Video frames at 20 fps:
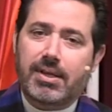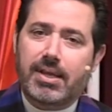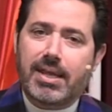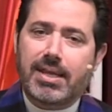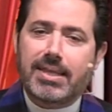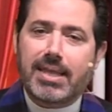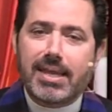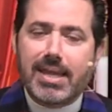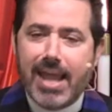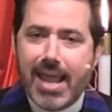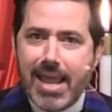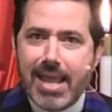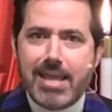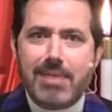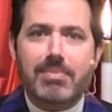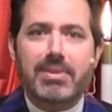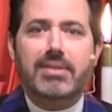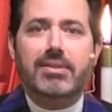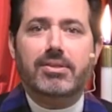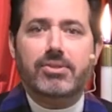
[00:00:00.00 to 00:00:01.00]
in the
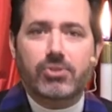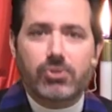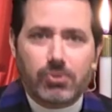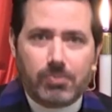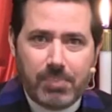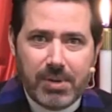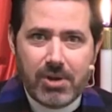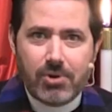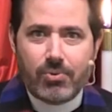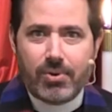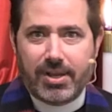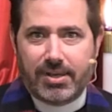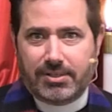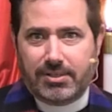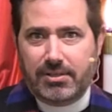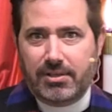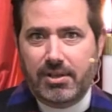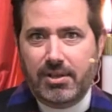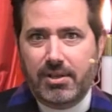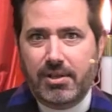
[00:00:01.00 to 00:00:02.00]
name and the
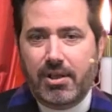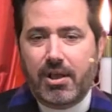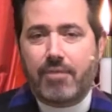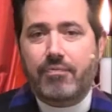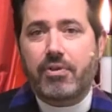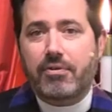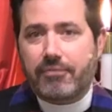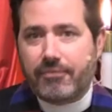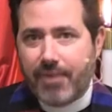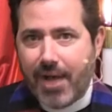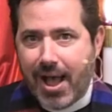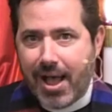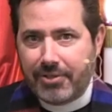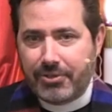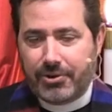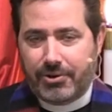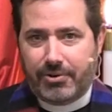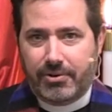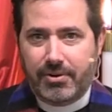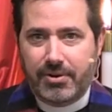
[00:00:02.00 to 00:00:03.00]
spirit of the
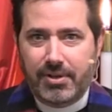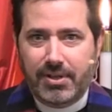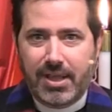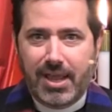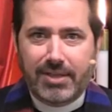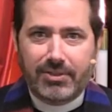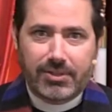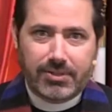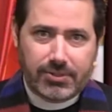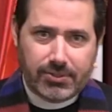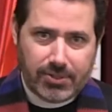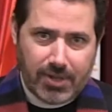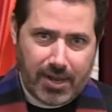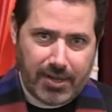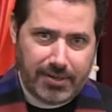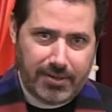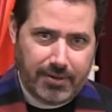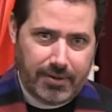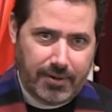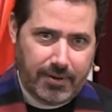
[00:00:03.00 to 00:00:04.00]
Father and the
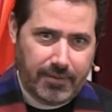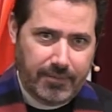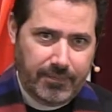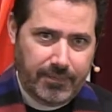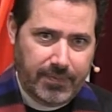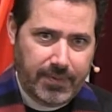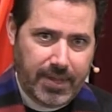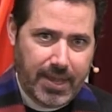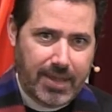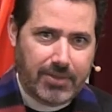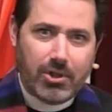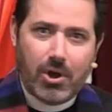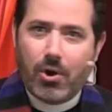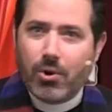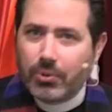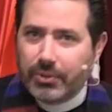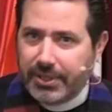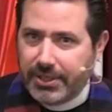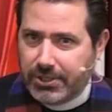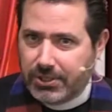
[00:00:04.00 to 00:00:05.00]
Son and the
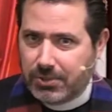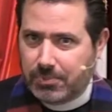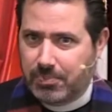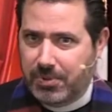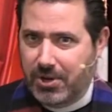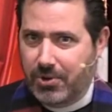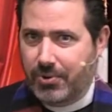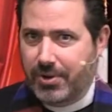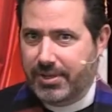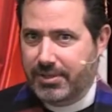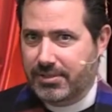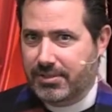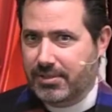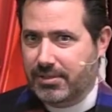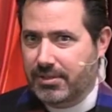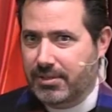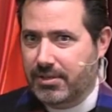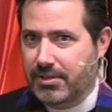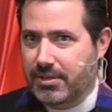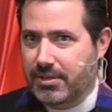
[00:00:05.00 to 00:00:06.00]
Holy Spirit.